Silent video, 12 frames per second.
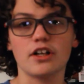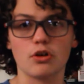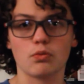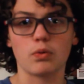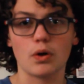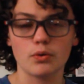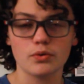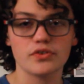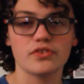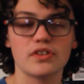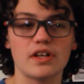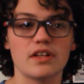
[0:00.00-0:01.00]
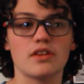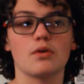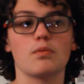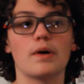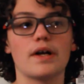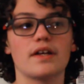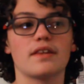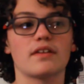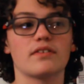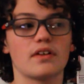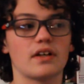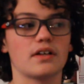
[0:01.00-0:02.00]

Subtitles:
gross in the way that's,